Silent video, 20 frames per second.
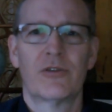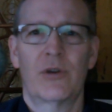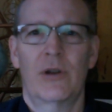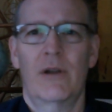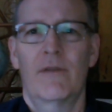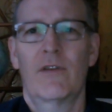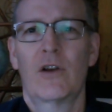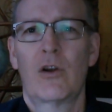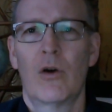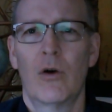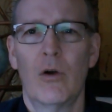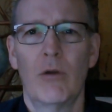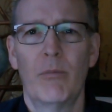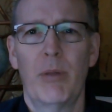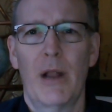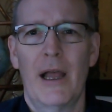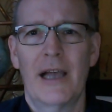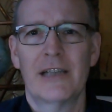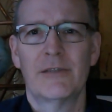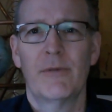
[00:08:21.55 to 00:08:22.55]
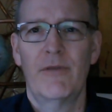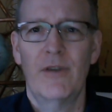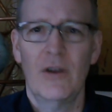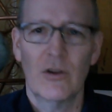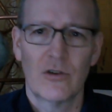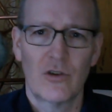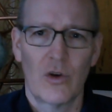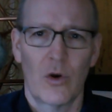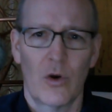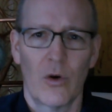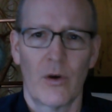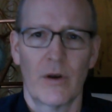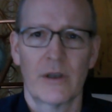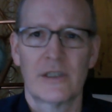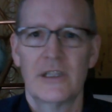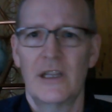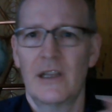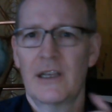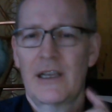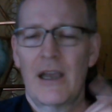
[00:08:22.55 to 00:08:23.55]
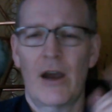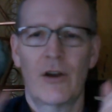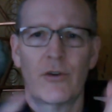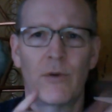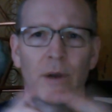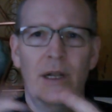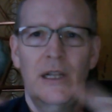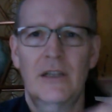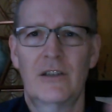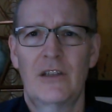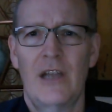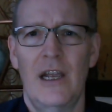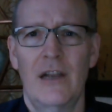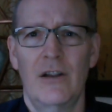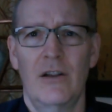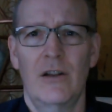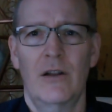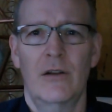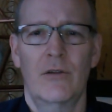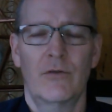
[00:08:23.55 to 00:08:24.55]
rate of the cold plasma field torus and the counter-rotating